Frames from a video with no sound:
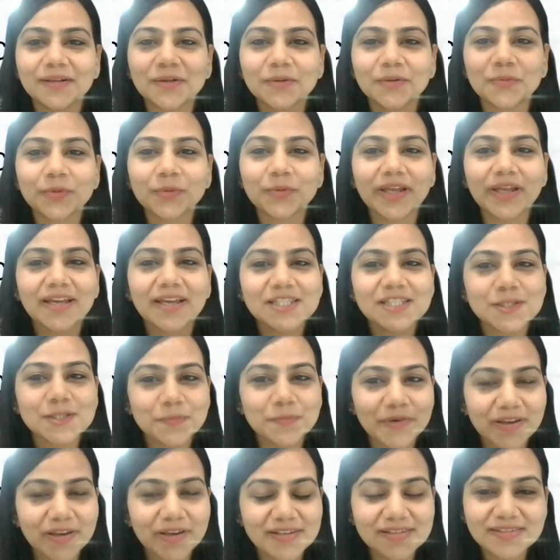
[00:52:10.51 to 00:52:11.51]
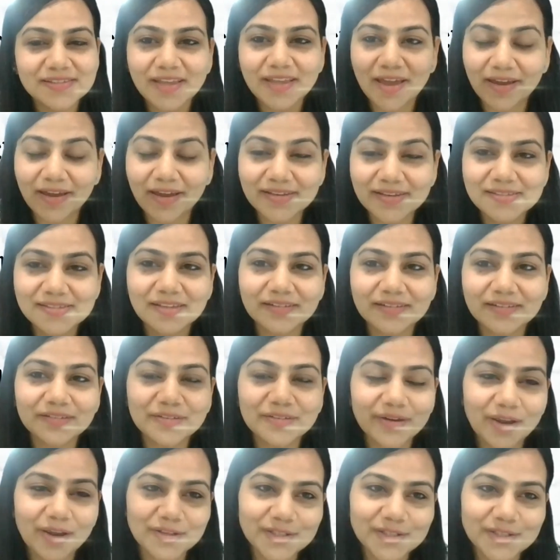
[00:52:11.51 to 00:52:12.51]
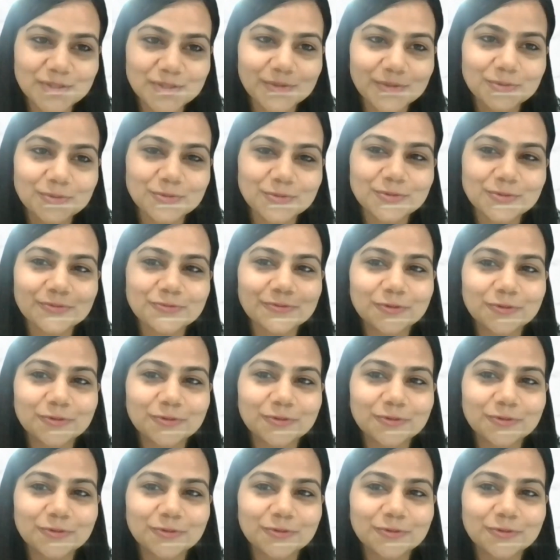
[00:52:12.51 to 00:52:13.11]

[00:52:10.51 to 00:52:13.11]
would express thanks and gratitude